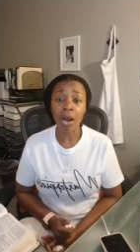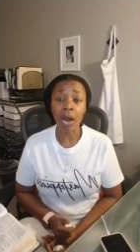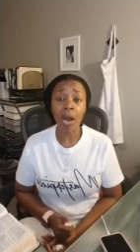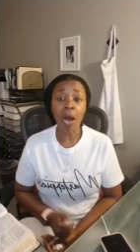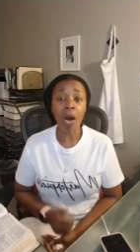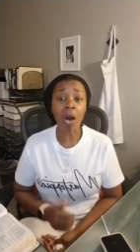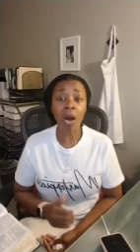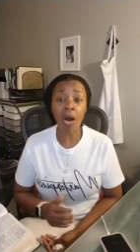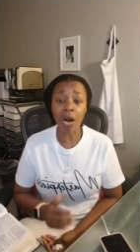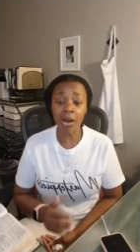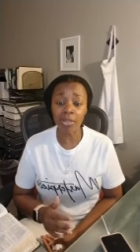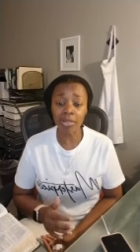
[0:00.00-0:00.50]

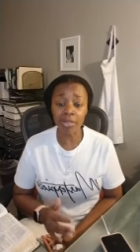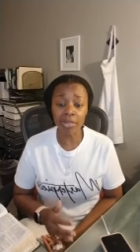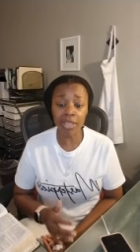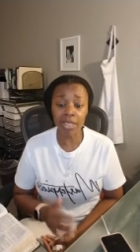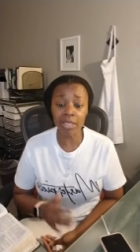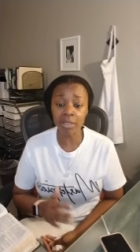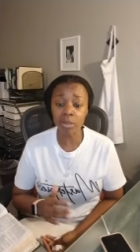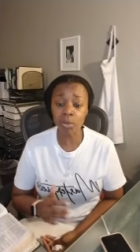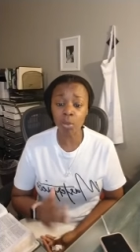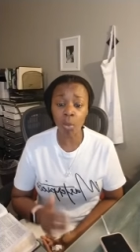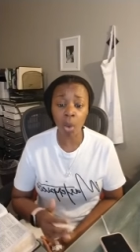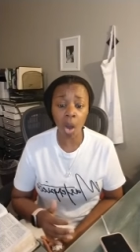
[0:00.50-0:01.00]
on
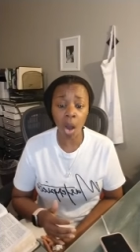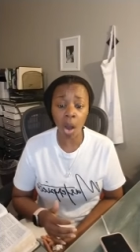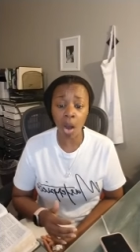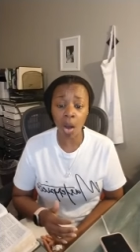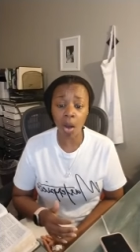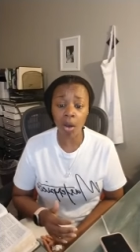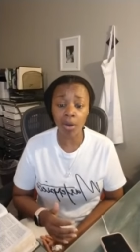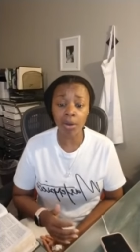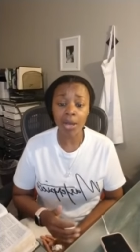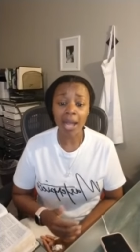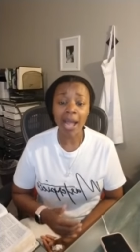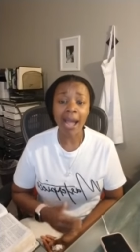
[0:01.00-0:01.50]
this
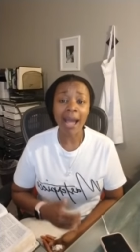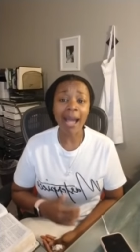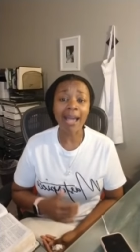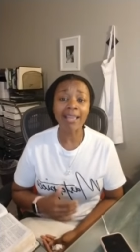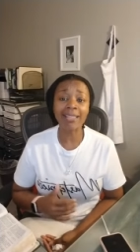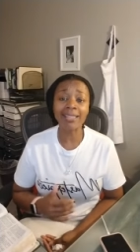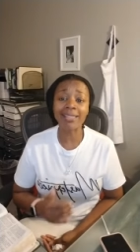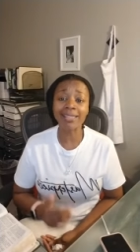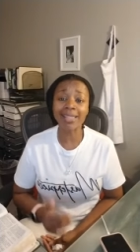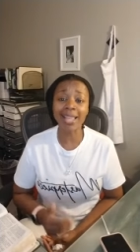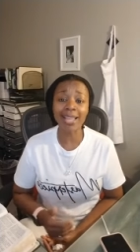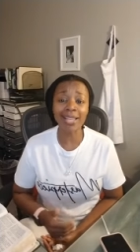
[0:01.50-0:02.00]
wall.
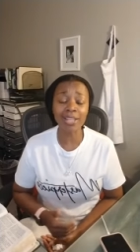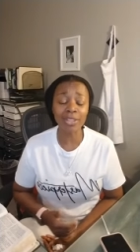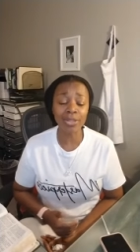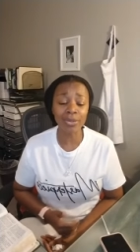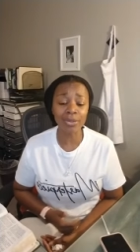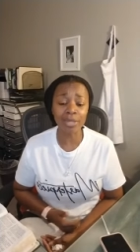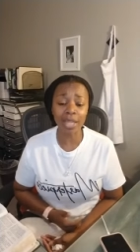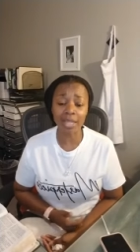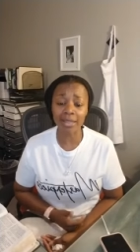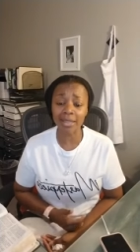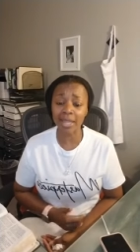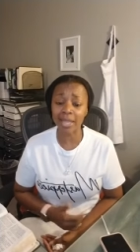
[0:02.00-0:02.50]
I thank you
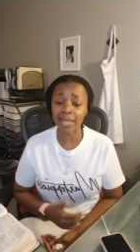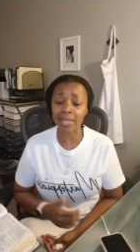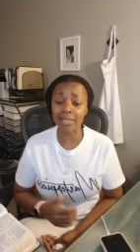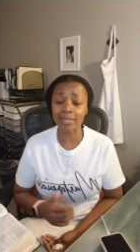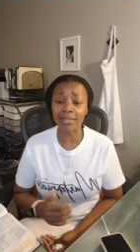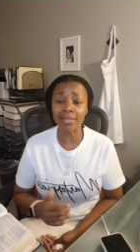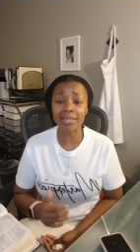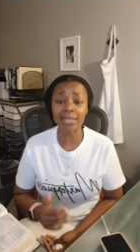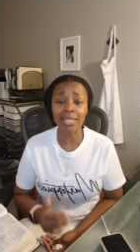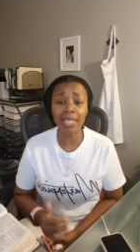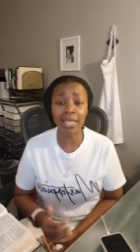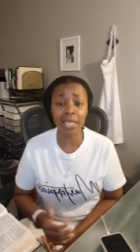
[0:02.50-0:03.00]
that they
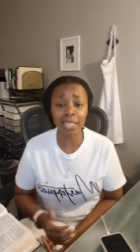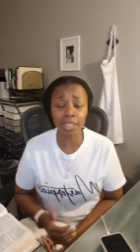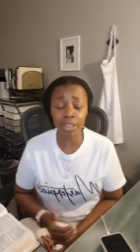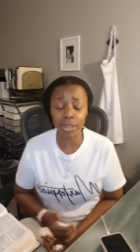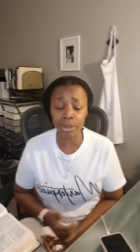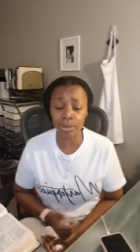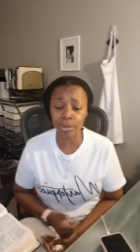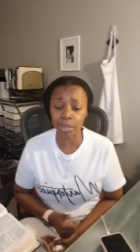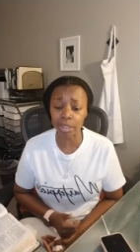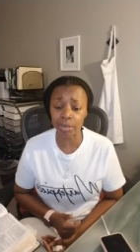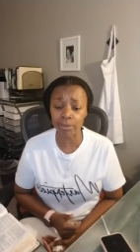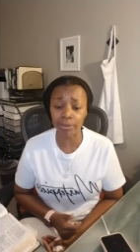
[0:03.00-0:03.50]

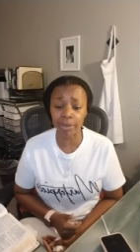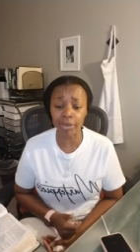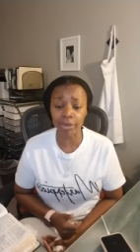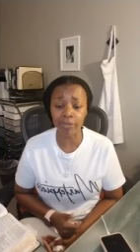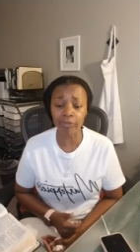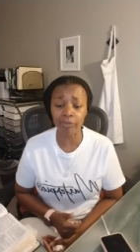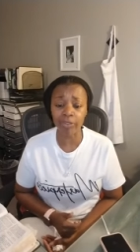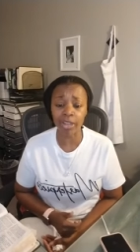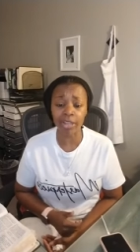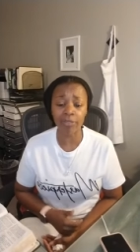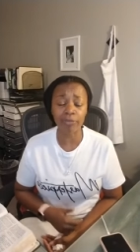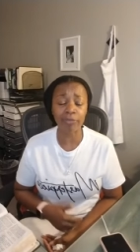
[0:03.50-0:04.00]
continue to be
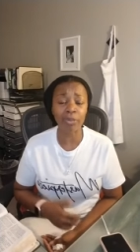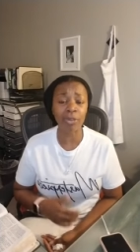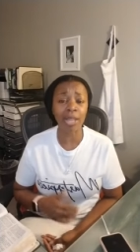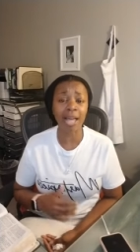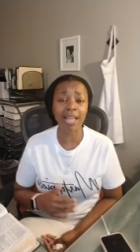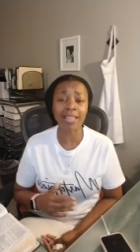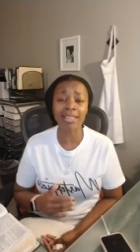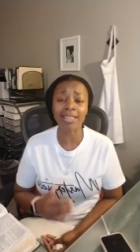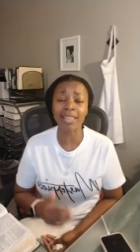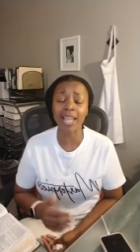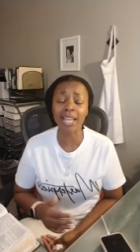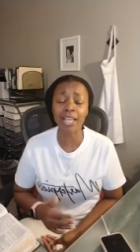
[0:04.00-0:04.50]
faithful. I
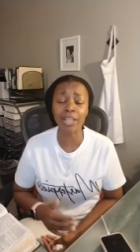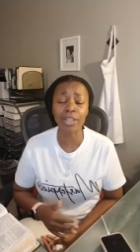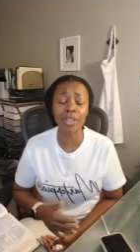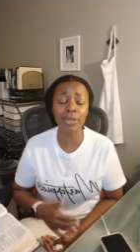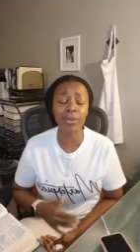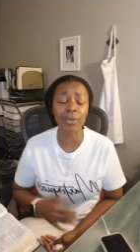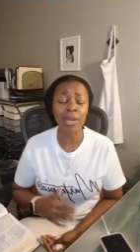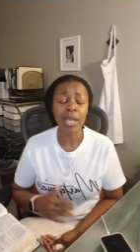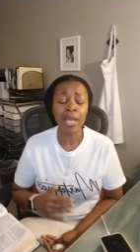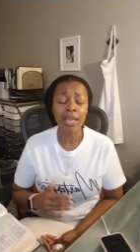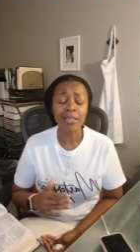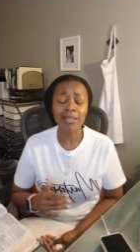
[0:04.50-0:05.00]
thank
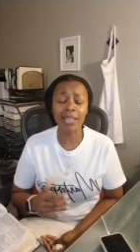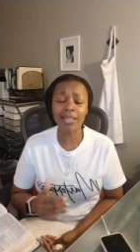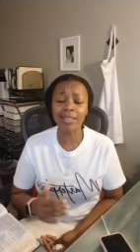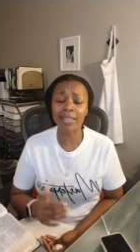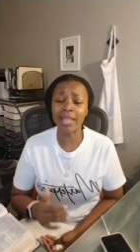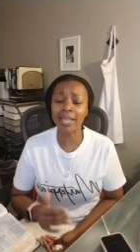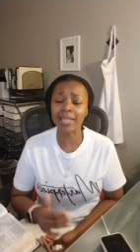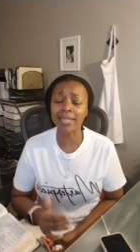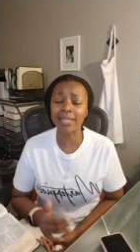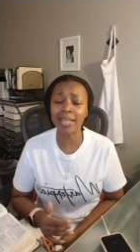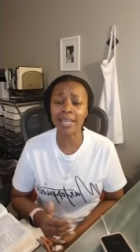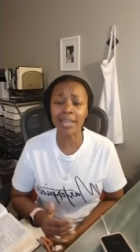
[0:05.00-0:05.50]
you that
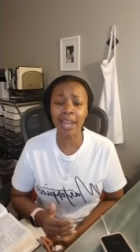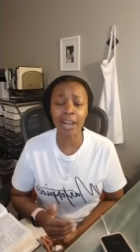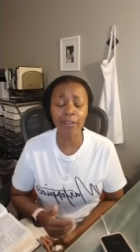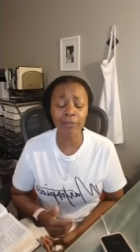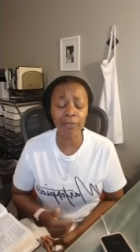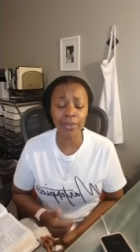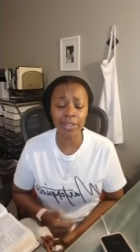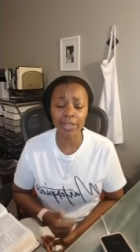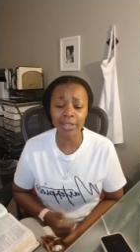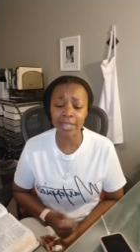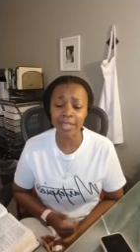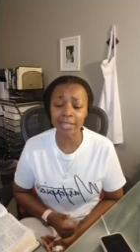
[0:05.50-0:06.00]
they get
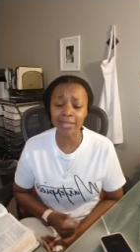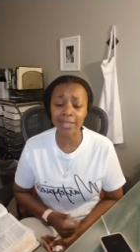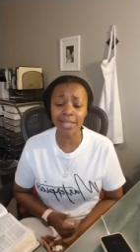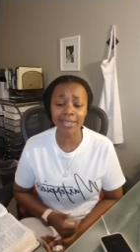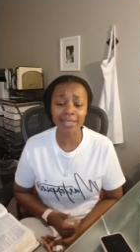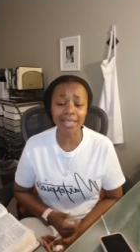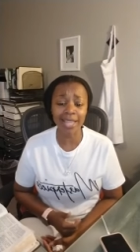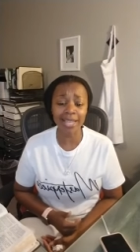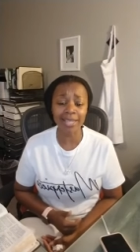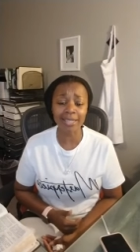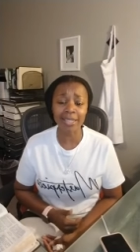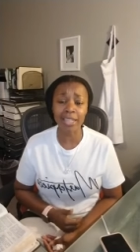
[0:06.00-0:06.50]
everything that
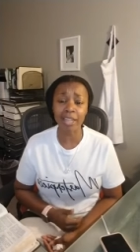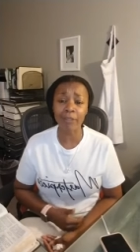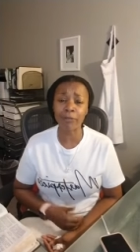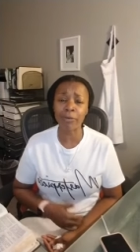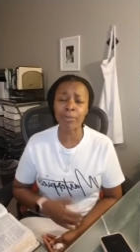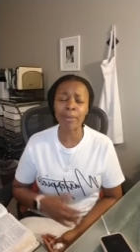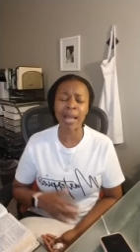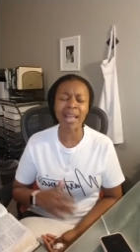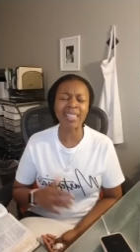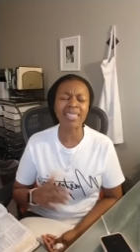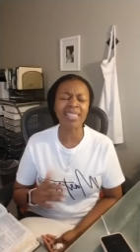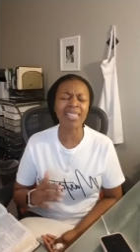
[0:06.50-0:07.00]
they need from
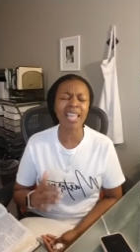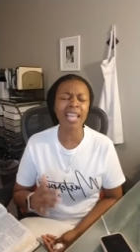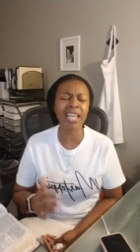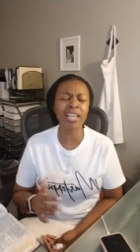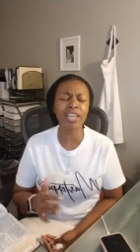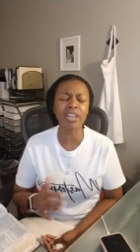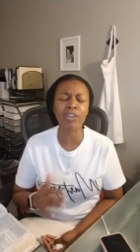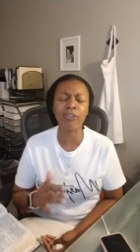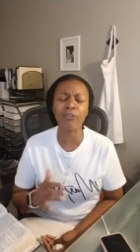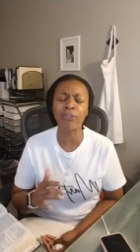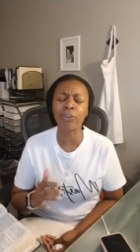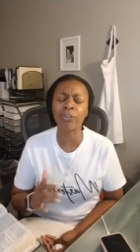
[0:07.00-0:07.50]
me. I thank
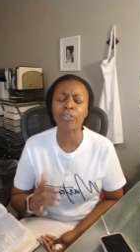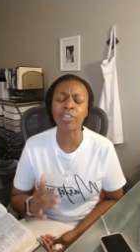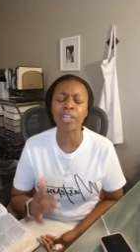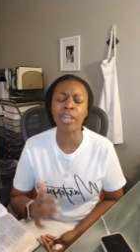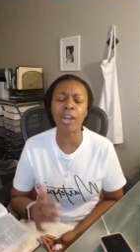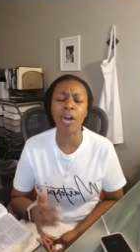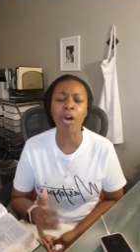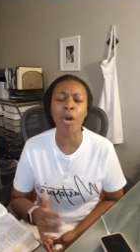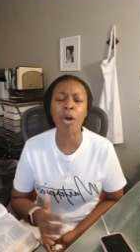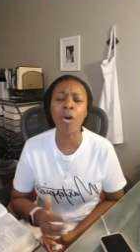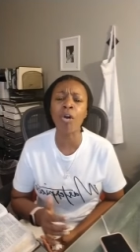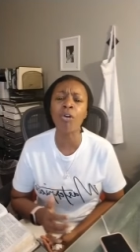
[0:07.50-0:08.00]
you for the
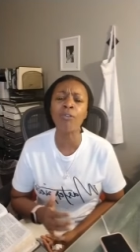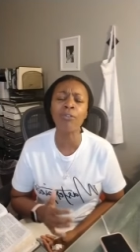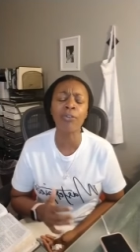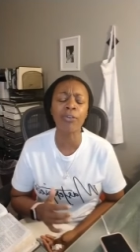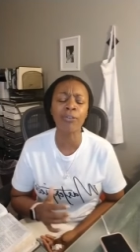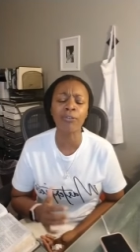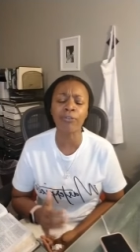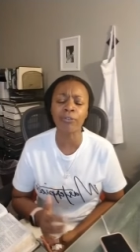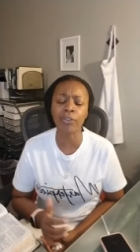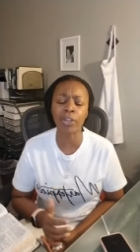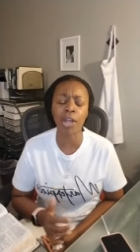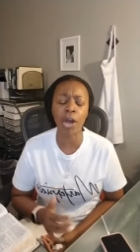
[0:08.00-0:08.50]

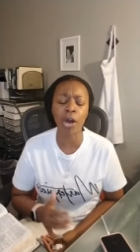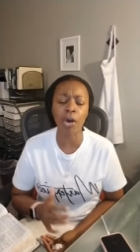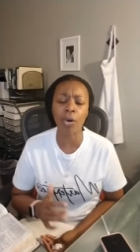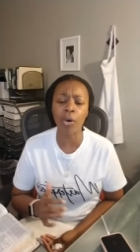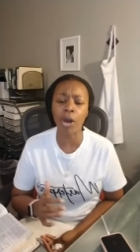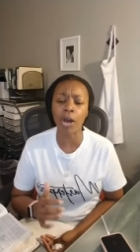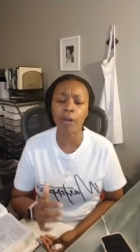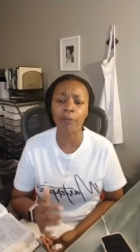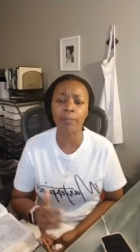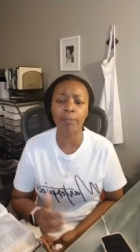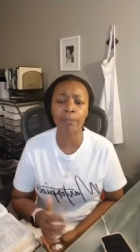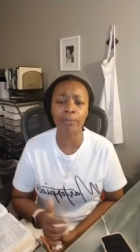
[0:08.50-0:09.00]
overflow
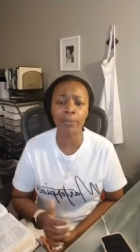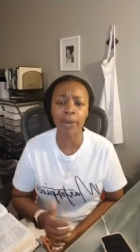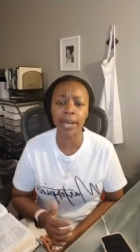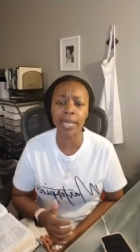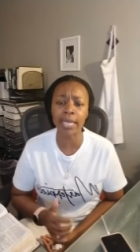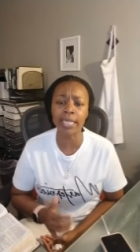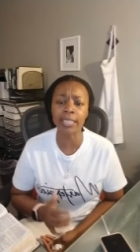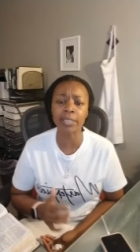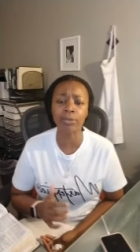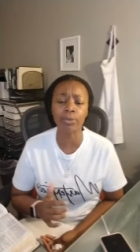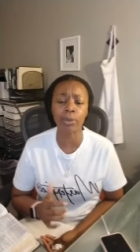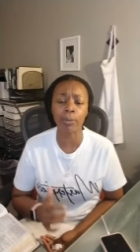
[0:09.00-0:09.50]
of
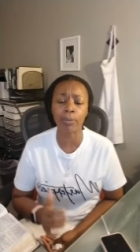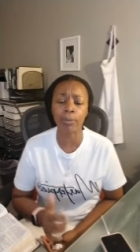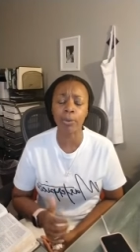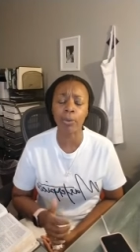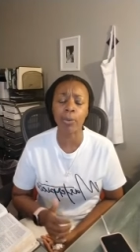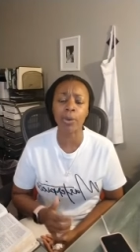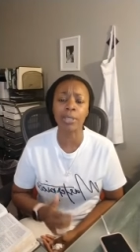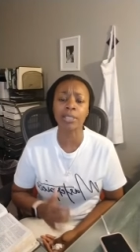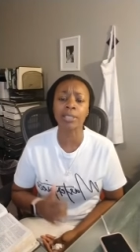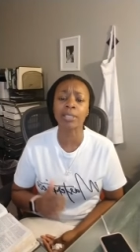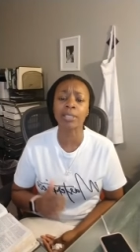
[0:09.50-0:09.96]
praise reports